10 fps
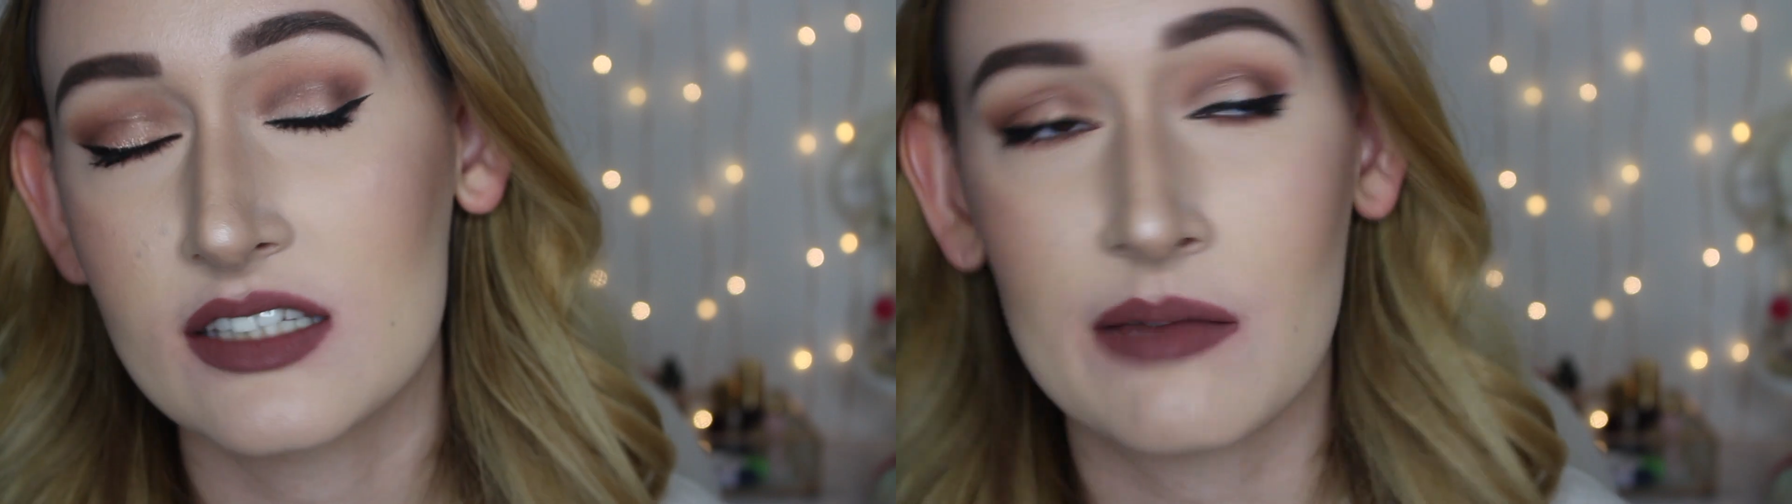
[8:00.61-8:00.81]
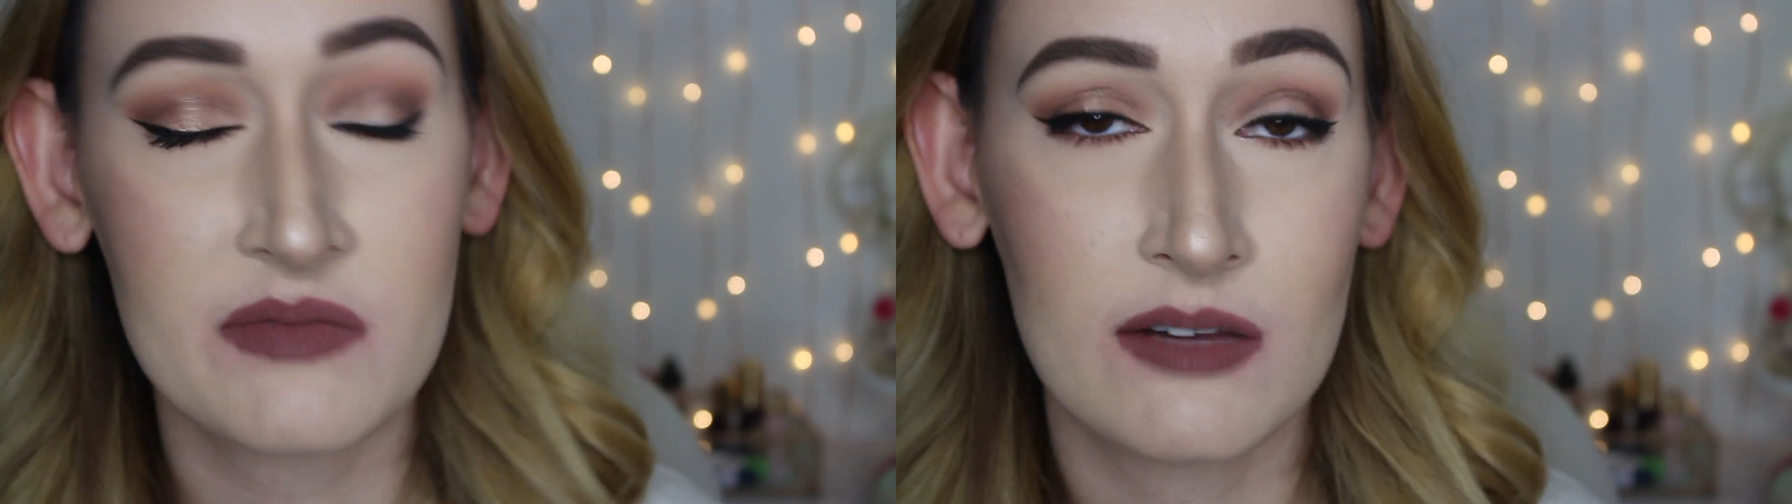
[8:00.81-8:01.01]

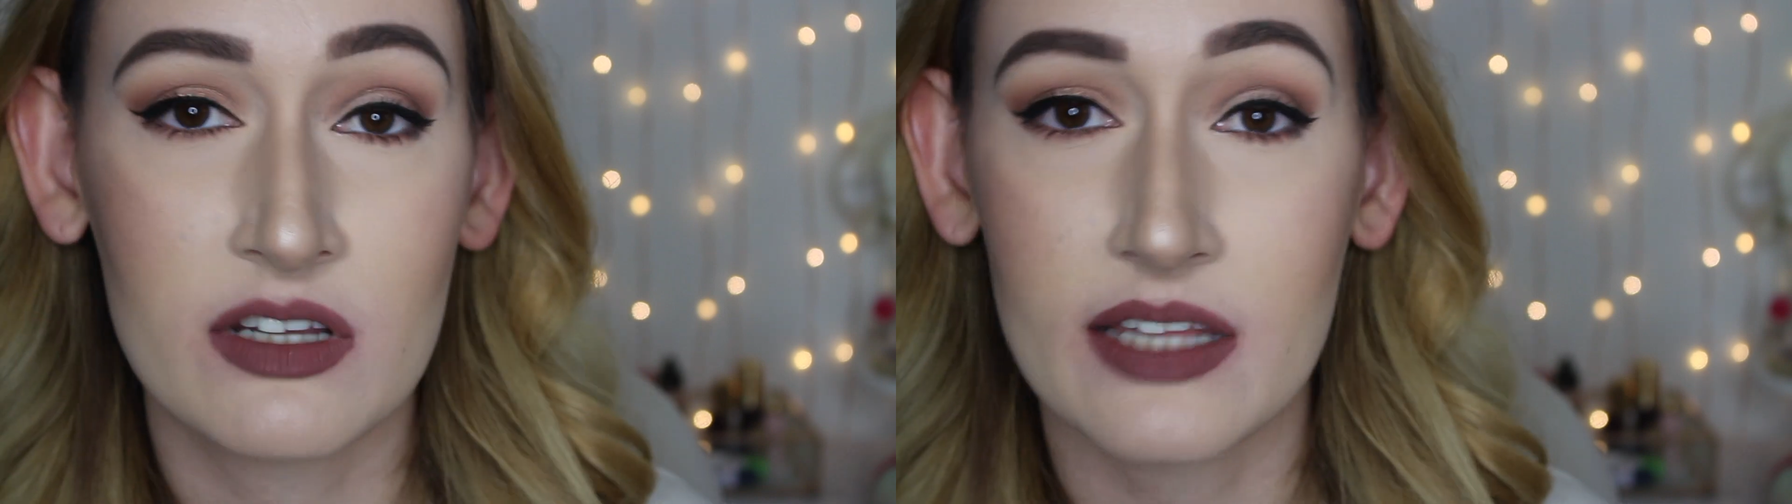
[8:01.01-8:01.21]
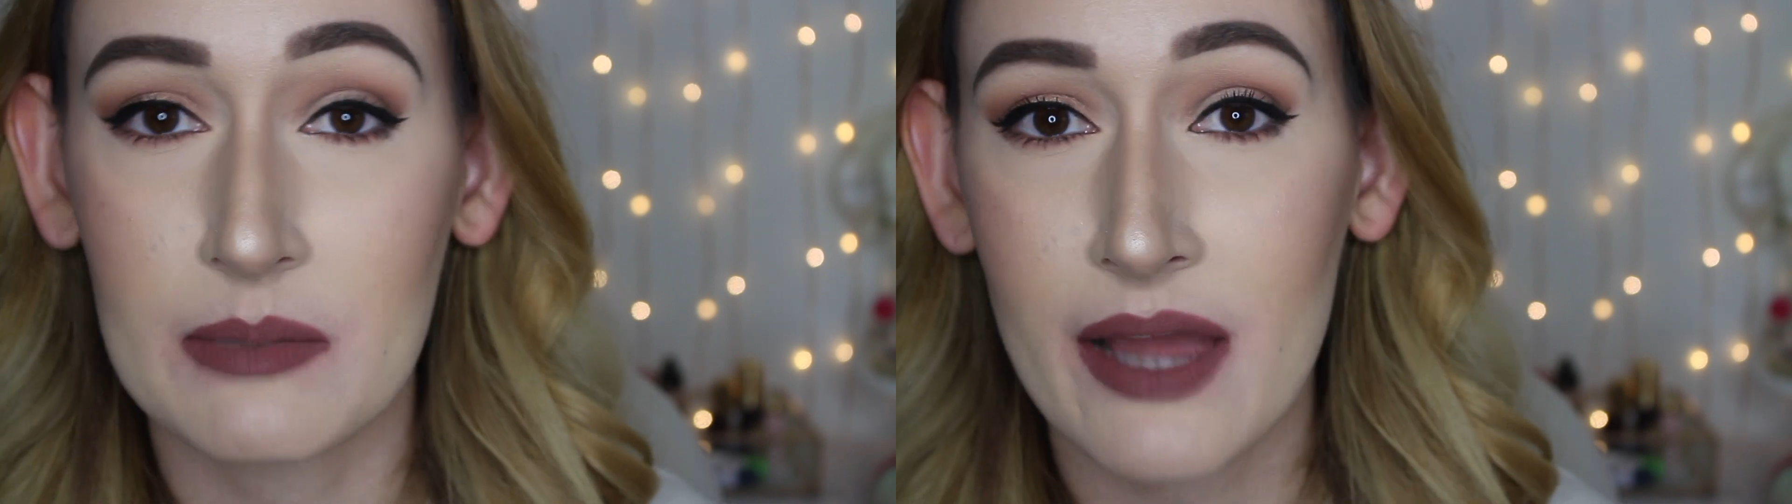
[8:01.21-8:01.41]
same thing
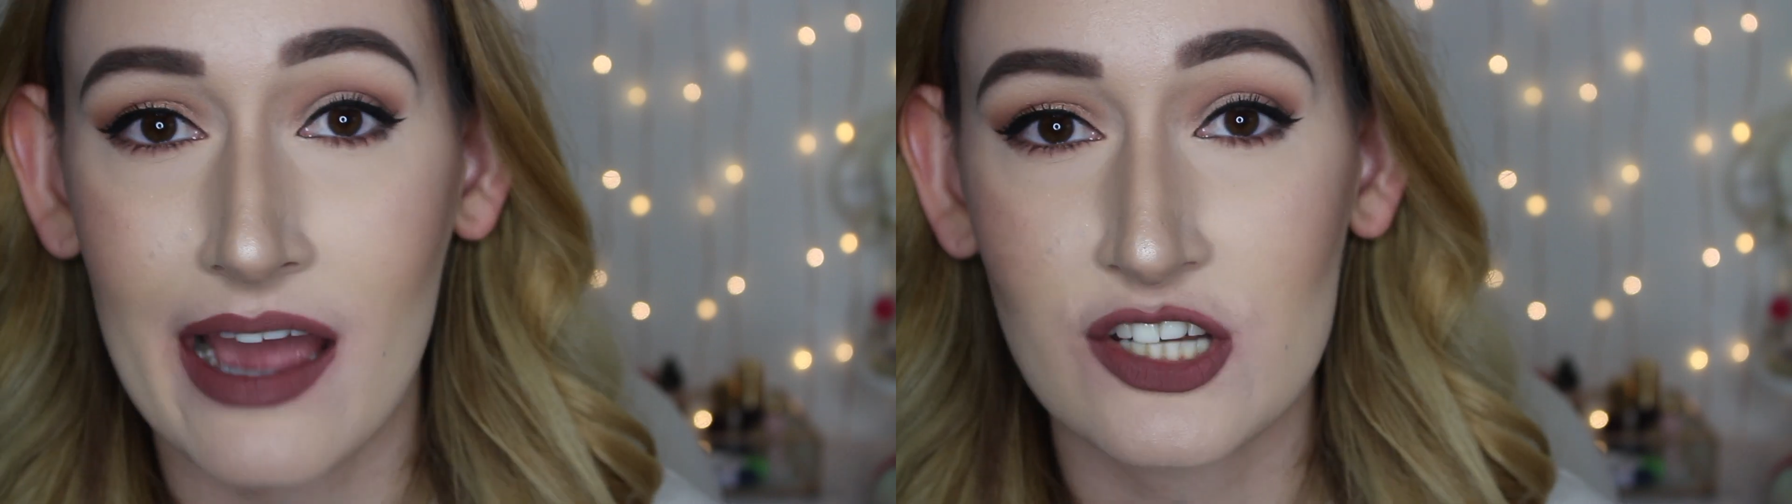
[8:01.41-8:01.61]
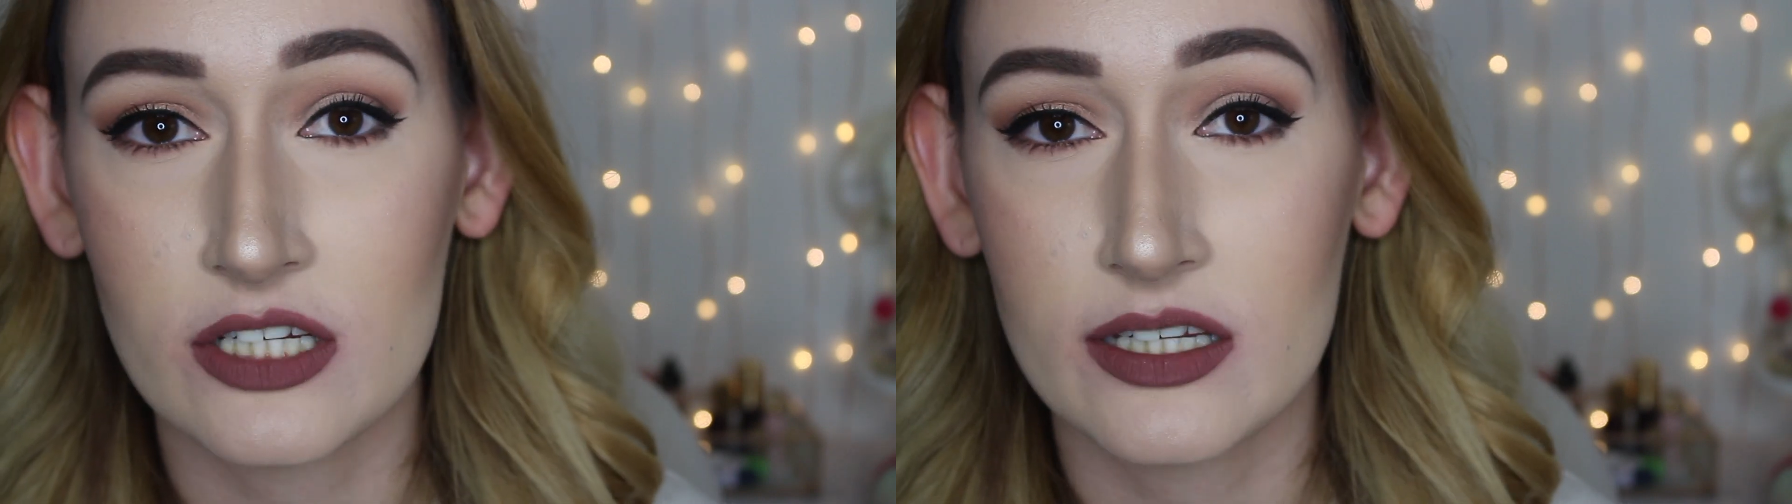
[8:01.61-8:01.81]
with like
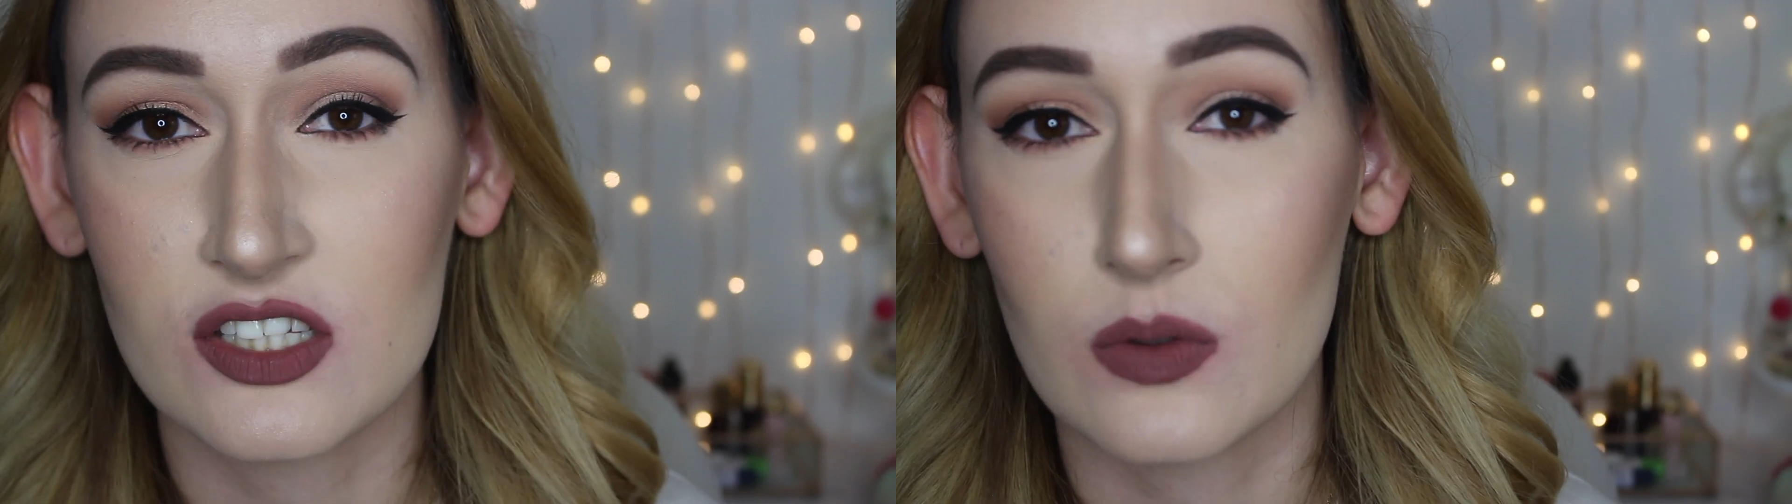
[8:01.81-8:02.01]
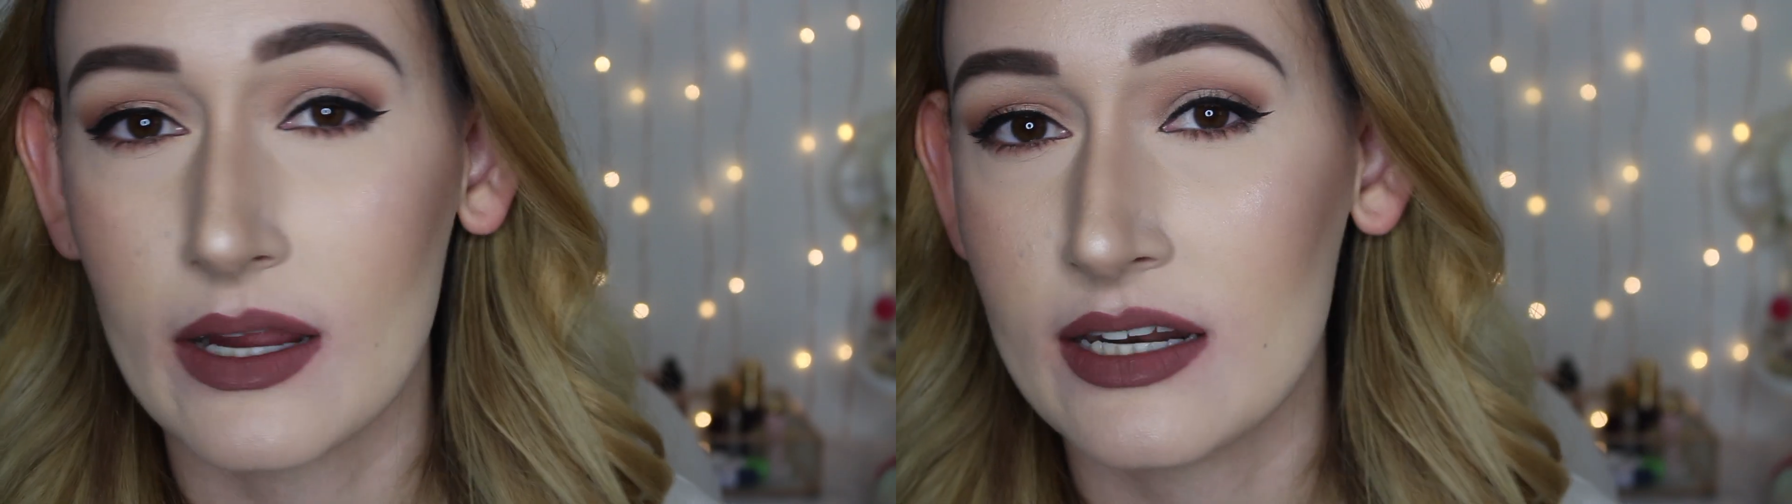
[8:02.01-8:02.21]
patchiness or